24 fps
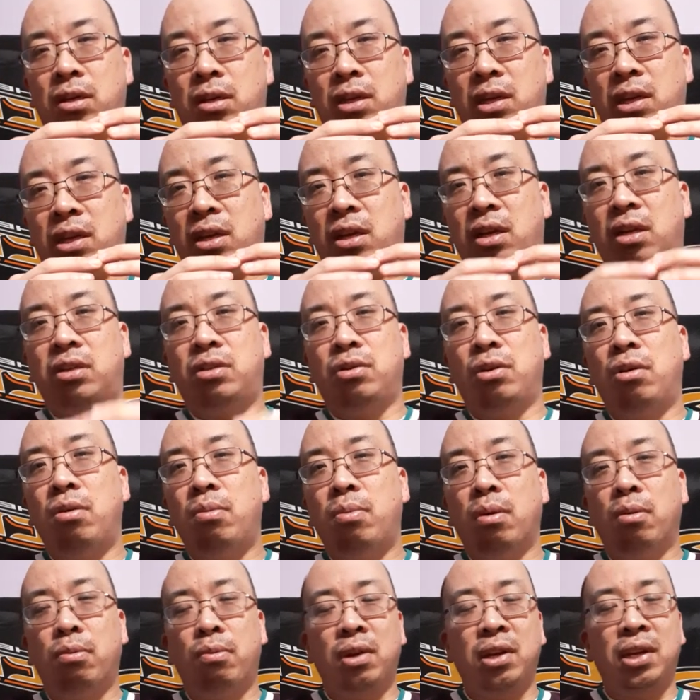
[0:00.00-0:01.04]
in
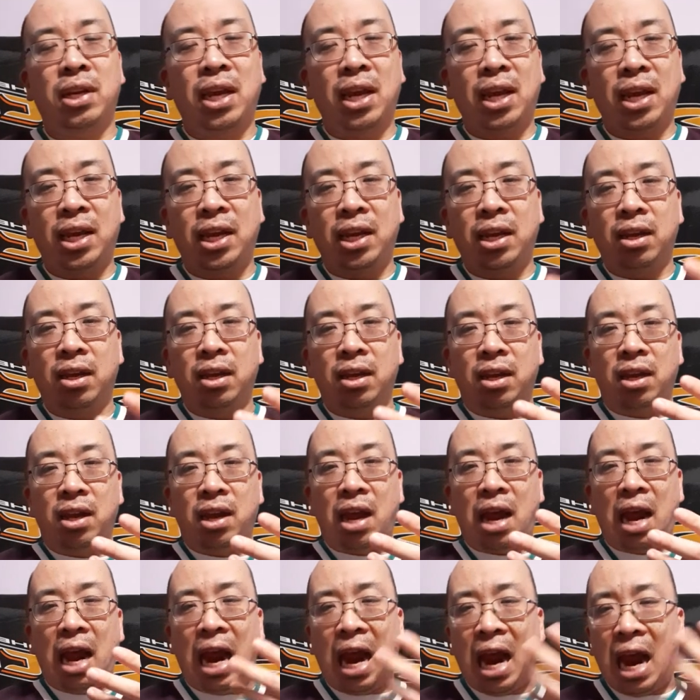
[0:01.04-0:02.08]
October, when they
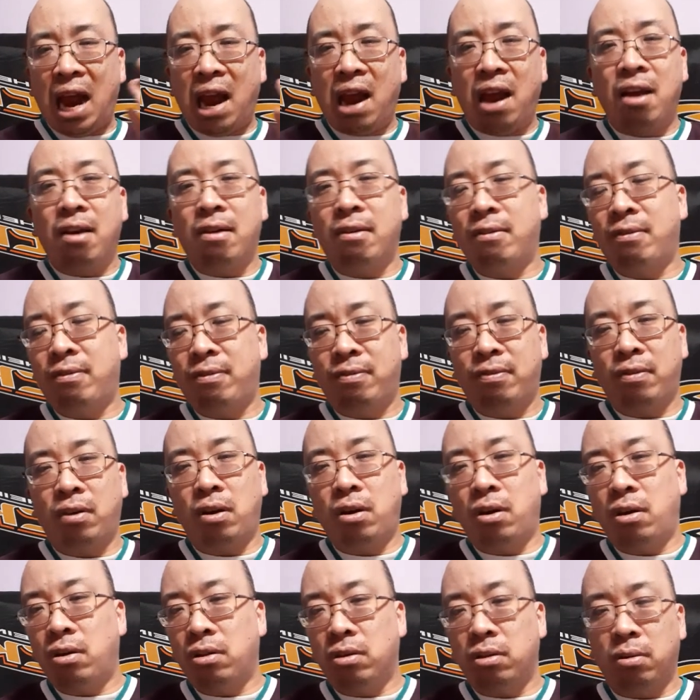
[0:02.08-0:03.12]
have
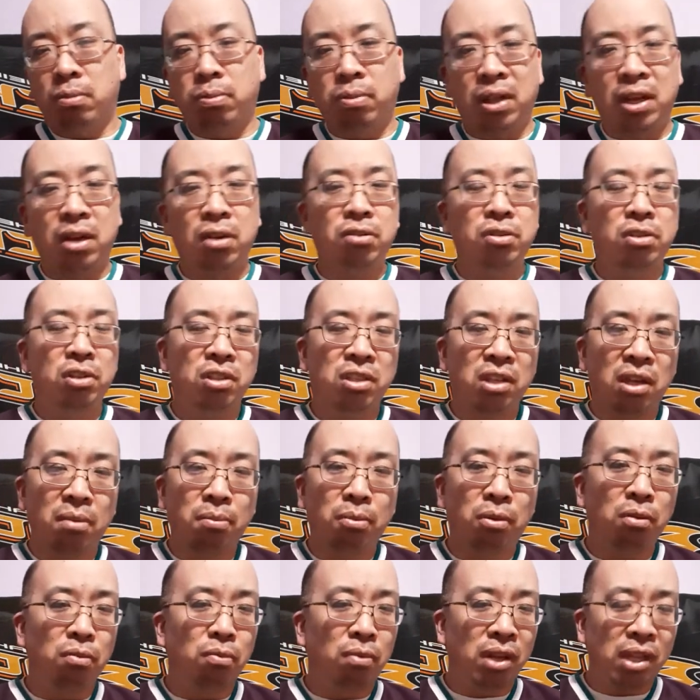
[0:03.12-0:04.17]
all their players
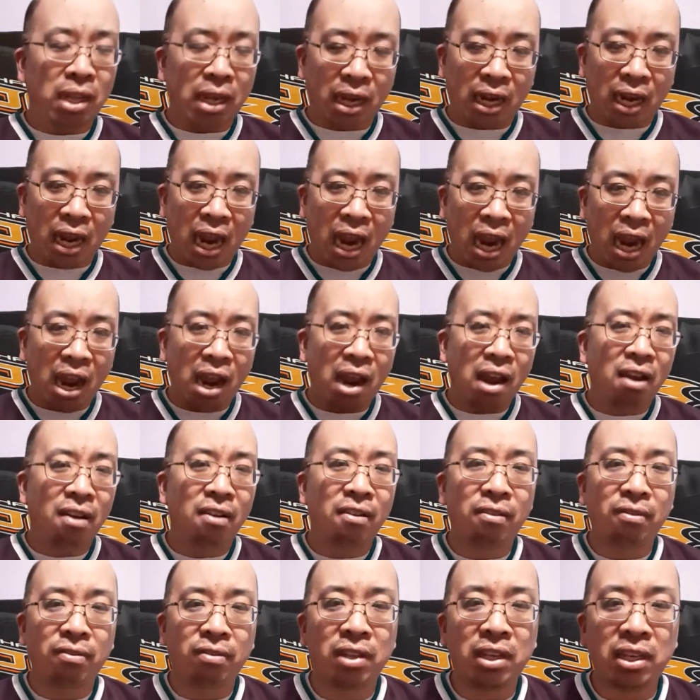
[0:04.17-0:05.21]
assembled, when they
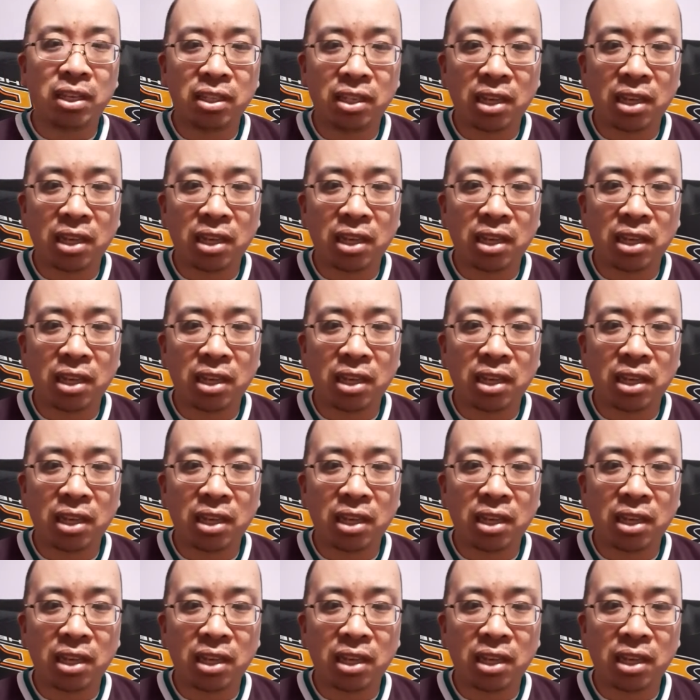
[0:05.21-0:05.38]
have these